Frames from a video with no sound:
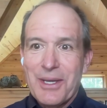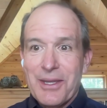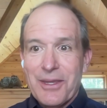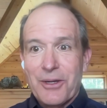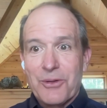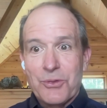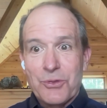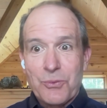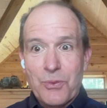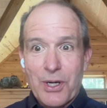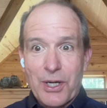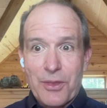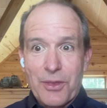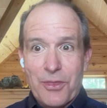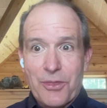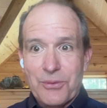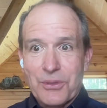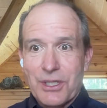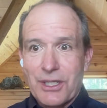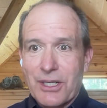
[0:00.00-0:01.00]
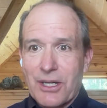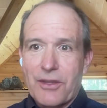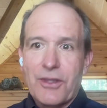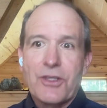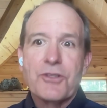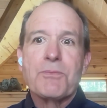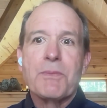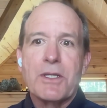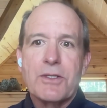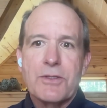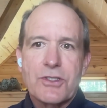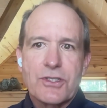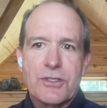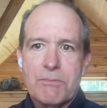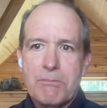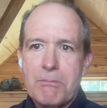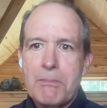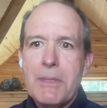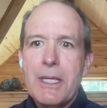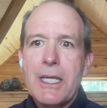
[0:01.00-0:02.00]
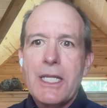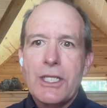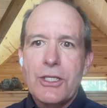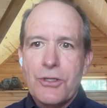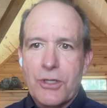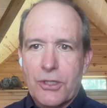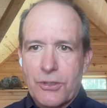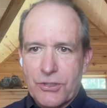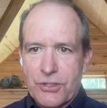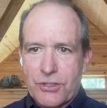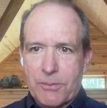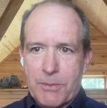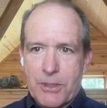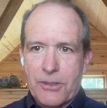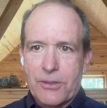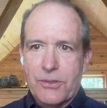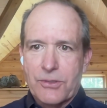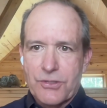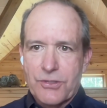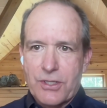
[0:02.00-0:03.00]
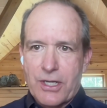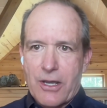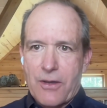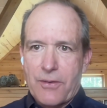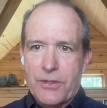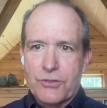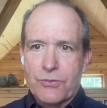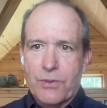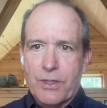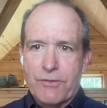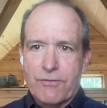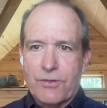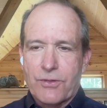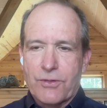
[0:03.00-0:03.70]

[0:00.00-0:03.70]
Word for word: there was one in 1300 there's been many eucharistic miracles and now in the 21st